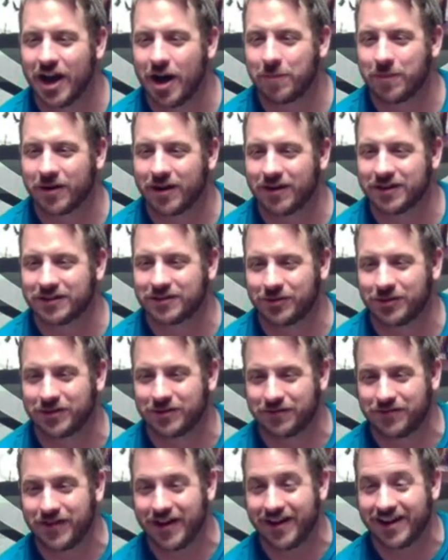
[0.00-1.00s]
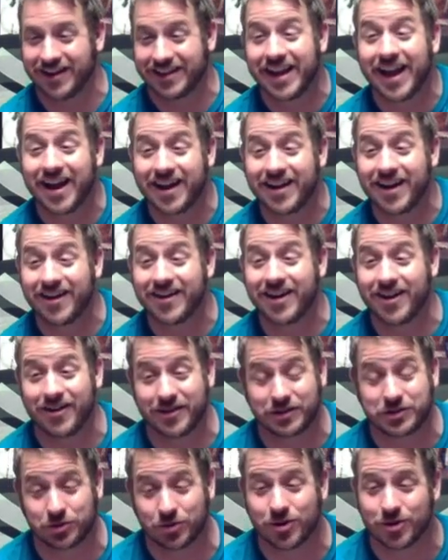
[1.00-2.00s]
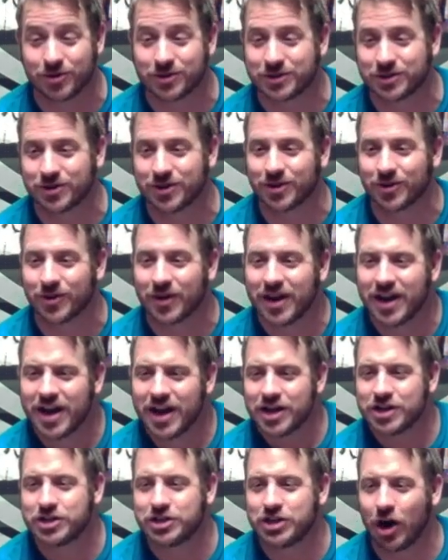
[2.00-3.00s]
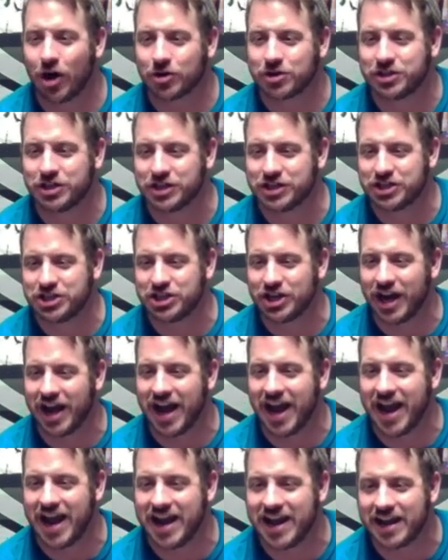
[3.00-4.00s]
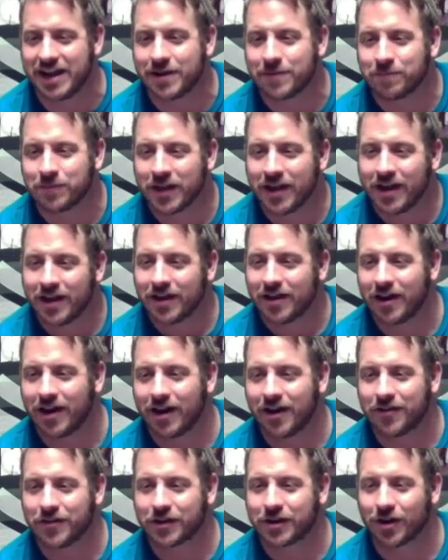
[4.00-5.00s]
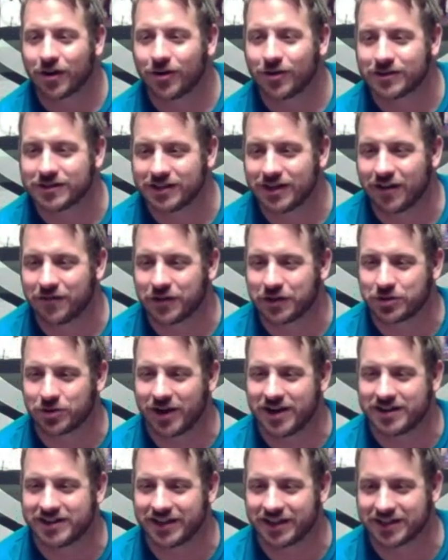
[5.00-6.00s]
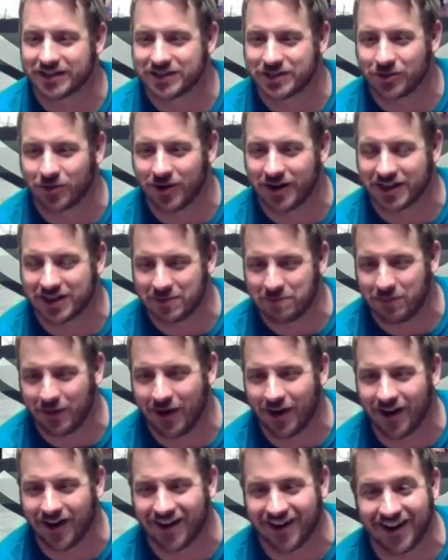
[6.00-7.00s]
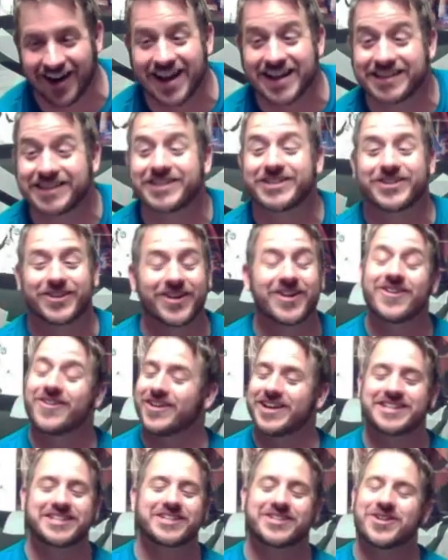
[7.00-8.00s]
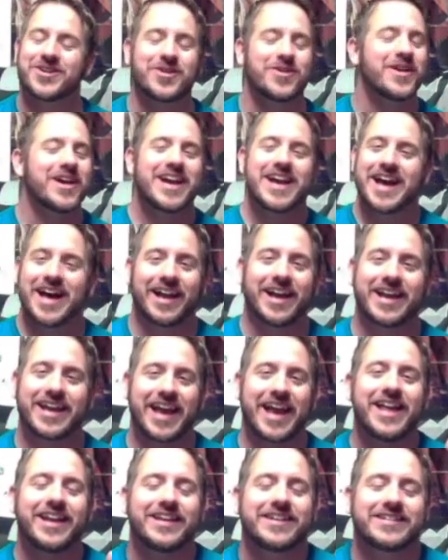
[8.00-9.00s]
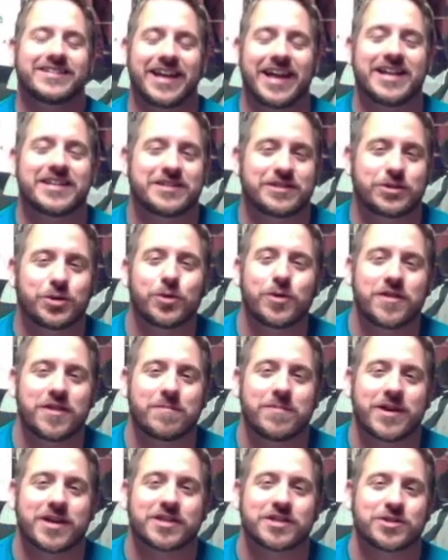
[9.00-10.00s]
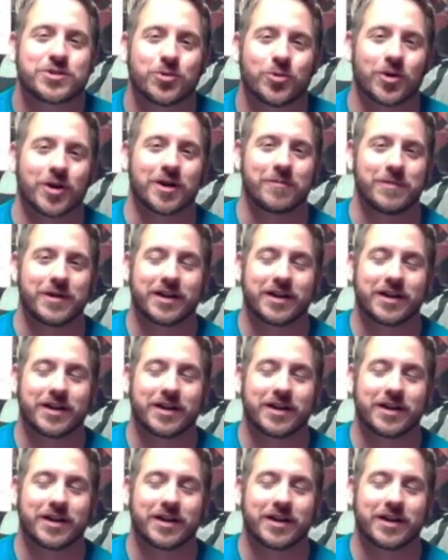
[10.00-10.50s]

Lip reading: helping us was very, no, it's true. Dr. J. The girls love the train ticket story at the bar. It's true. Like, it's truly the best story